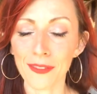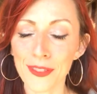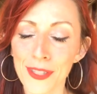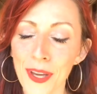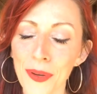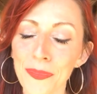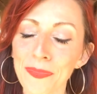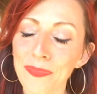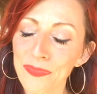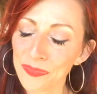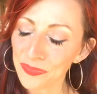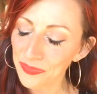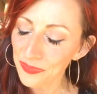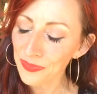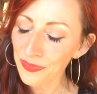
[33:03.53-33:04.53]
So
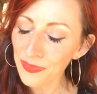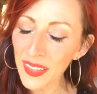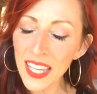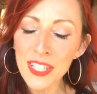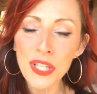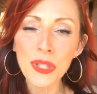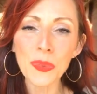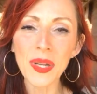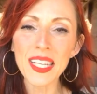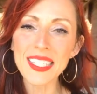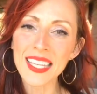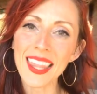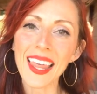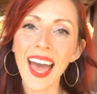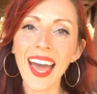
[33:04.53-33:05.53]
just want to
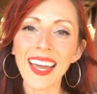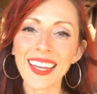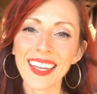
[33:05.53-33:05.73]
say that.